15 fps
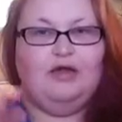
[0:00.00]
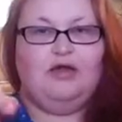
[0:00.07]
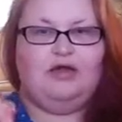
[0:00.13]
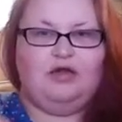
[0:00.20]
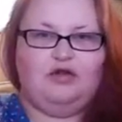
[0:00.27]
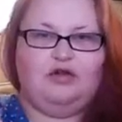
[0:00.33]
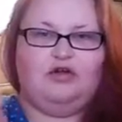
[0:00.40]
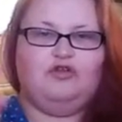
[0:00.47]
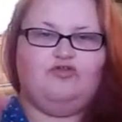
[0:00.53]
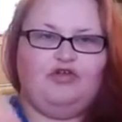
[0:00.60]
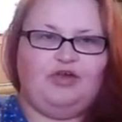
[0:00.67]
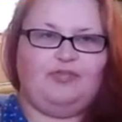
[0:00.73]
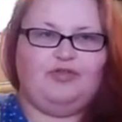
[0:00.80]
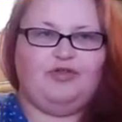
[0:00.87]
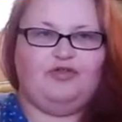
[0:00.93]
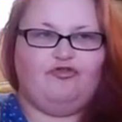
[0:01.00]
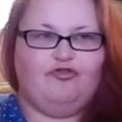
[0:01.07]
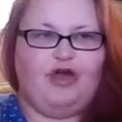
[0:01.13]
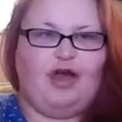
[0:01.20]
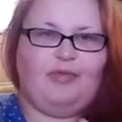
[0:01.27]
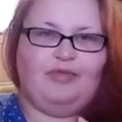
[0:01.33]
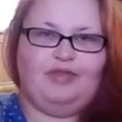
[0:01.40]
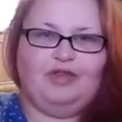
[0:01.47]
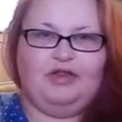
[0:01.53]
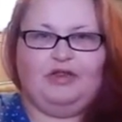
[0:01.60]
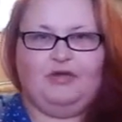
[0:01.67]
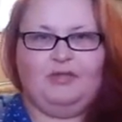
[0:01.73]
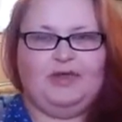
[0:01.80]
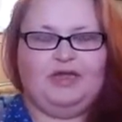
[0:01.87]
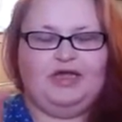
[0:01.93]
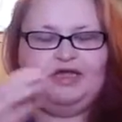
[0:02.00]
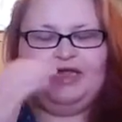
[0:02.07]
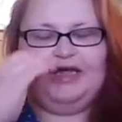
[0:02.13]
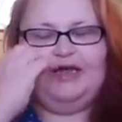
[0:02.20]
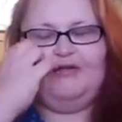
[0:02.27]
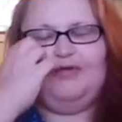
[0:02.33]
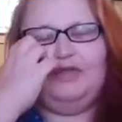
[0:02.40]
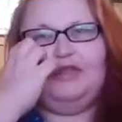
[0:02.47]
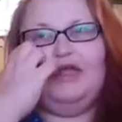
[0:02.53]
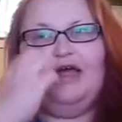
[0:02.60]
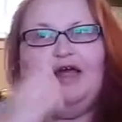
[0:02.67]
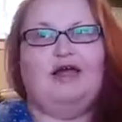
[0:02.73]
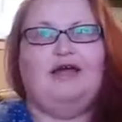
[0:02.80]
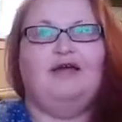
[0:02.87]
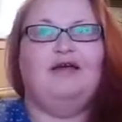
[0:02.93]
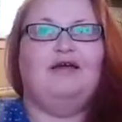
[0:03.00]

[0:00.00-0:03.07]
you know, dribs and drabs, little bits here and there.